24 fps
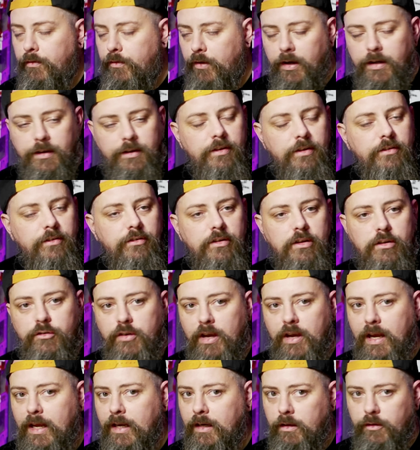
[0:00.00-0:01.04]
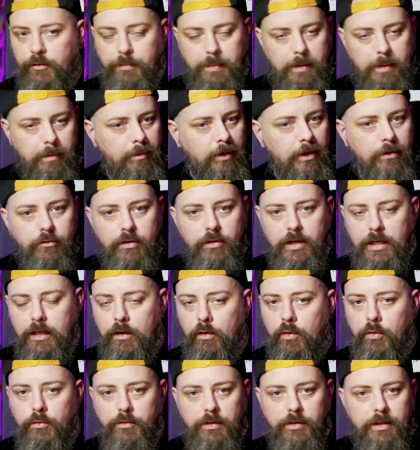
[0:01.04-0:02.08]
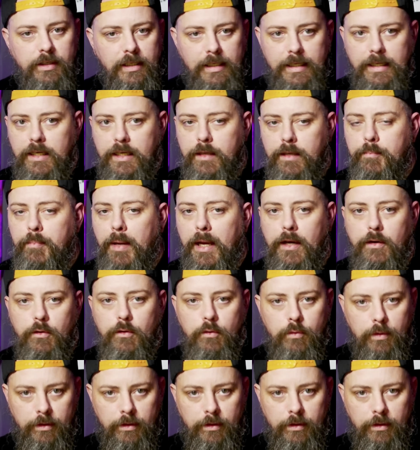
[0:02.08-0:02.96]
The ITC channels, people like Really Haunted and Laney and Ben,